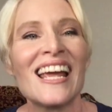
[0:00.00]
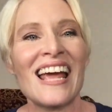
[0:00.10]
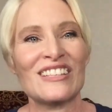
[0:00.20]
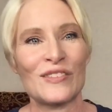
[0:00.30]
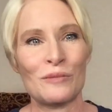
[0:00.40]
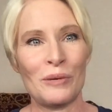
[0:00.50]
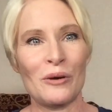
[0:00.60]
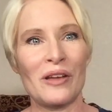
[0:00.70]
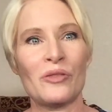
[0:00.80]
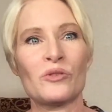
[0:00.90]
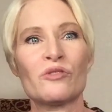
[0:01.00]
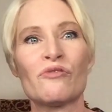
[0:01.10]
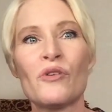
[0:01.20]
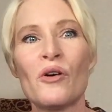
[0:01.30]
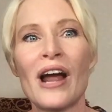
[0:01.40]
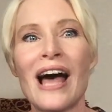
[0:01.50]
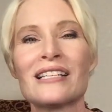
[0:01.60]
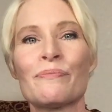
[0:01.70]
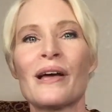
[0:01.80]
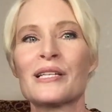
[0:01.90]
and spirit, those four
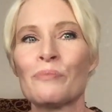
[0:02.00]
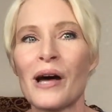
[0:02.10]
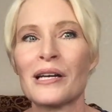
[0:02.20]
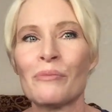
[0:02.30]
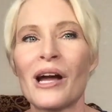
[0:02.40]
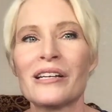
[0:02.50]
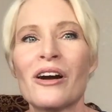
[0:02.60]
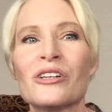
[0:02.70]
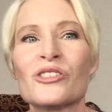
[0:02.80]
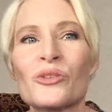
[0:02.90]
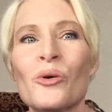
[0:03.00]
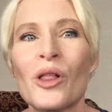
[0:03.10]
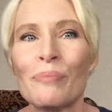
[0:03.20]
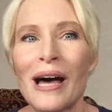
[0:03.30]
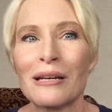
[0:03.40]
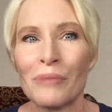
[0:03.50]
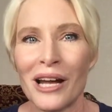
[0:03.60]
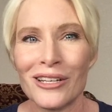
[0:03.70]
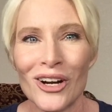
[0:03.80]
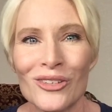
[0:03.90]
aspects, body, mind, heart, and soul, body,
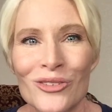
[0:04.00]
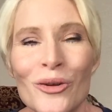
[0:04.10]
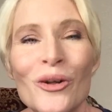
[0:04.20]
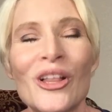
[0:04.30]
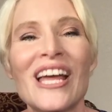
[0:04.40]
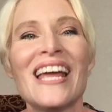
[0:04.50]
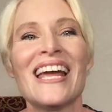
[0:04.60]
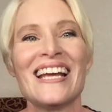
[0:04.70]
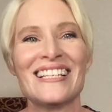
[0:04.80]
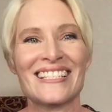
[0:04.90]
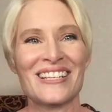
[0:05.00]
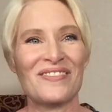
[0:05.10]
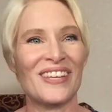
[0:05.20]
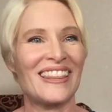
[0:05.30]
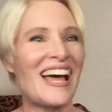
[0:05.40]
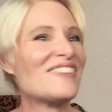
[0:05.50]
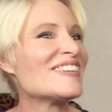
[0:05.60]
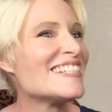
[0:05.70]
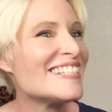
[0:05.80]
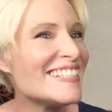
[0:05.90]
mind, heart, and soul, is something that
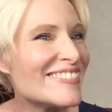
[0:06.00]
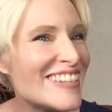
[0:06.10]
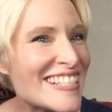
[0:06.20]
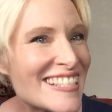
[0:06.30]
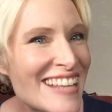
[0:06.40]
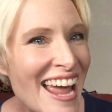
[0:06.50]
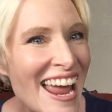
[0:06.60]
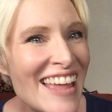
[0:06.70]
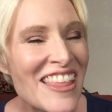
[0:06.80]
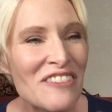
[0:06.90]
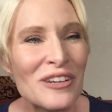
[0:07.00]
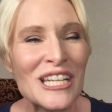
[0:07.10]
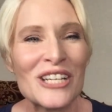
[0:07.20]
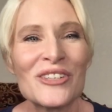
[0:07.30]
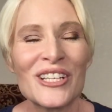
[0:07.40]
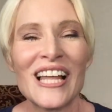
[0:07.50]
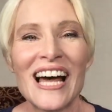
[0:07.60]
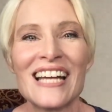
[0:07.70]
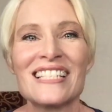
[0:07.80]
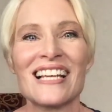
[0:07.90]
we, we say and that we
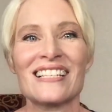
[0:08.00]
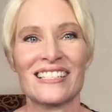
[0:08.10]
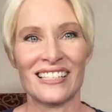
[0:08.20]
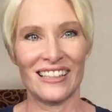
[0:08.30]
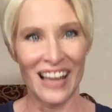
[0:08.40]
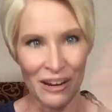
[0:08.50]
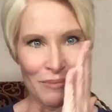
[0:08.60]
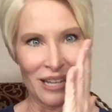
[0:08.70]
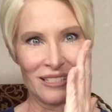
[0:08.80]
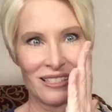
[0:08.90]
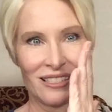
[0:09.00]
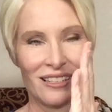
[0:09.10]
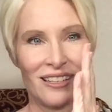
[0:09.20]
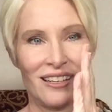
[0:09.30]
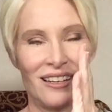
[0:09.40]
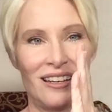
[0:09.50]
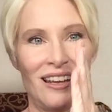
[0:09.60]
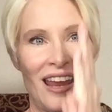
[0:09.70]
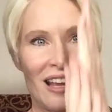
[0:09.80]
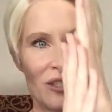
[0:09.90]
utilize as an alignment
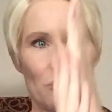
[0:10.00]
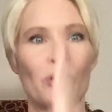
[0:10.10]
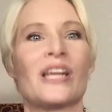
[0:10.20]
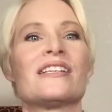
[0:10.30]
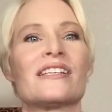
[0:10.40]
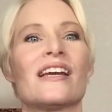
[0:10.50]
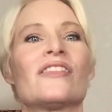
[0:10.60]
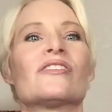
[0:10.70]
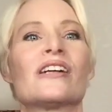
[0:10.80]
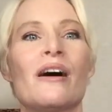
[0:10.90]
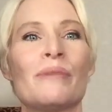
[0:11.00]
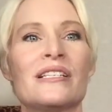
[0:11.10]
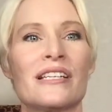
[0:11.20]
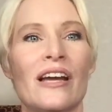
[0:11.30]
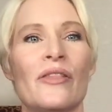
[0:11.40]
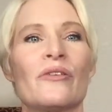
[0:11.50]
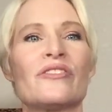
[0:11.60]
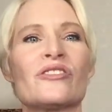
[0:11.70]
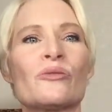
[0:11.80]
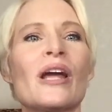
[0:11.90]
as a working together, a coming together, a
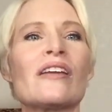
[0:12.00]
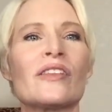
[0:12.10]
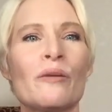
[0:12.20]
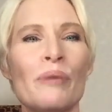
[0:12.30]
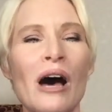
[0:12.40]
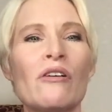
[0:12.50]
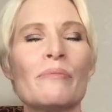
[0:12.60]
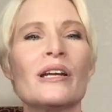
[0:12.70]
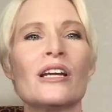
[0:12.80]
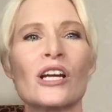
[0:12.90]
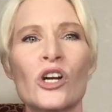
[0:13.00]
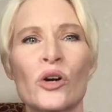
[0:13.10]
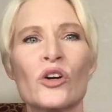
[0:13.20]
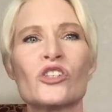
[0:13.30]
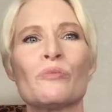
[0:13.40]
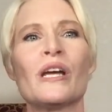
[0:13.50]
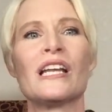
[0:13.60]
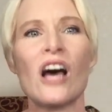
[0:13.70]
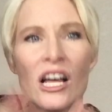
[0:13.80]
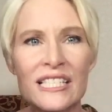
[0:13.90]
strength, an empowerment, an
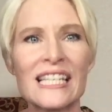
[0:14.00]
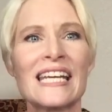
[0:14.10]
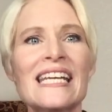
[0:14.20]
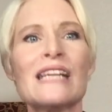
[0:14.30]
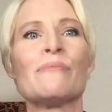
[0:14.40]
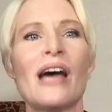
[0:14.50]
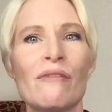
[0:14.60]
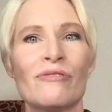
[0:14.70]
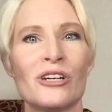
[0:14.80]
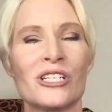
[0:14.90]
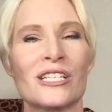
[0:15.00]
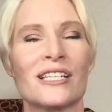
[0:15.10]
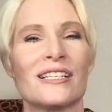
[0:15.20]
encouragement, a team effort.